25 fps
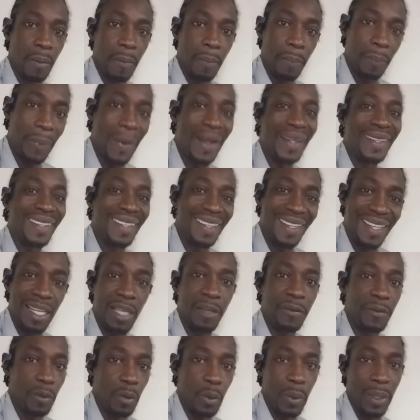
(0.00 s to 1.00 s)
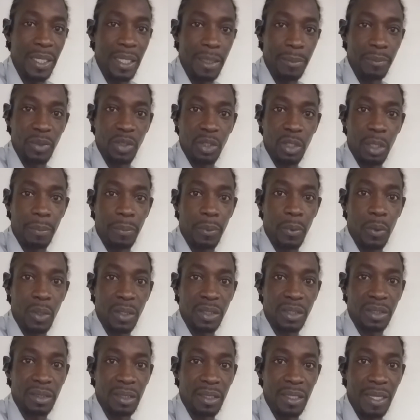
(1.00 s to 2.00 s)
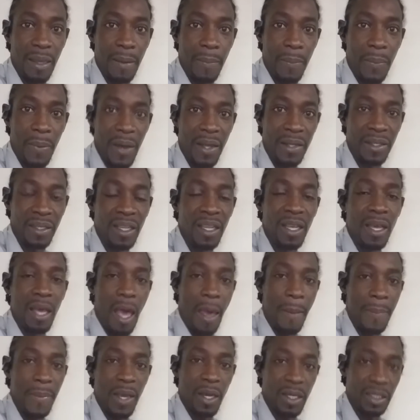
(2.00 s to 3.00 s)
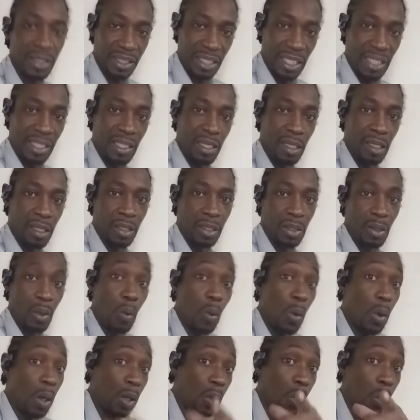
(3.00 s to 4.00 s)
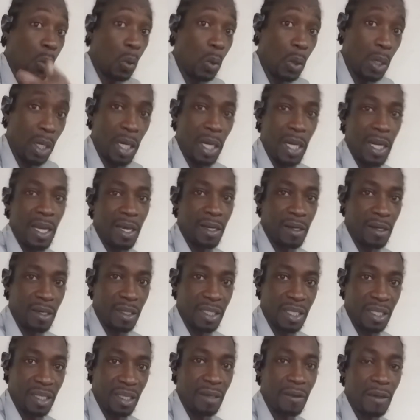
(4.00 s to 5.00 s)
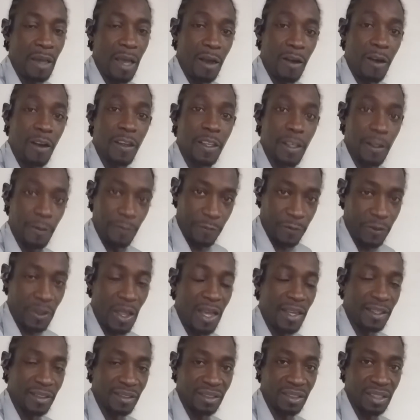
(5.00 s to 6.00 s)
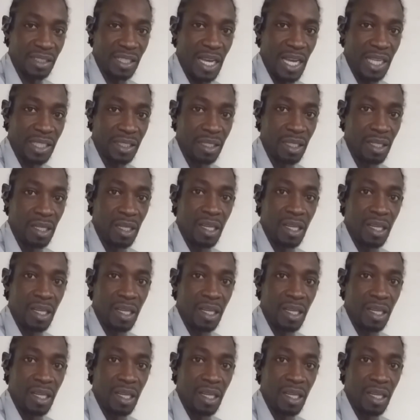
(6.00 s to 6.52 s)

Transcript: upon the level where them supposed to dep on. I mean I tell you, the whole world I go give thanks to that.